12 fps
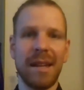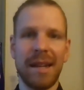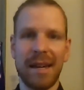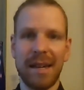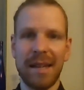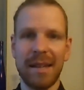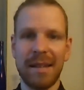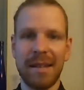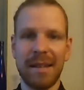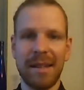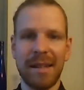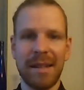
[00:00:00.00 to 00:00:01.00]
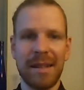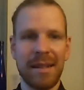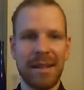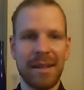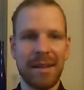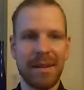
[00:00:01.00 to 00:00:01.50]
and
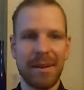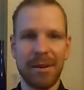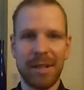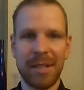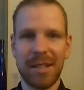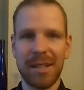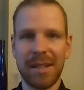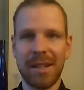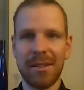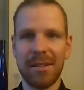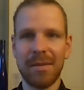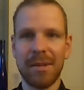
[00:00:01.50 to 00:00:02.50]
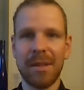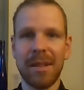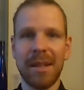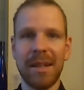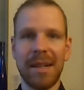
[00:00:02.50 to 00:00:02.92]
hold each other accountable.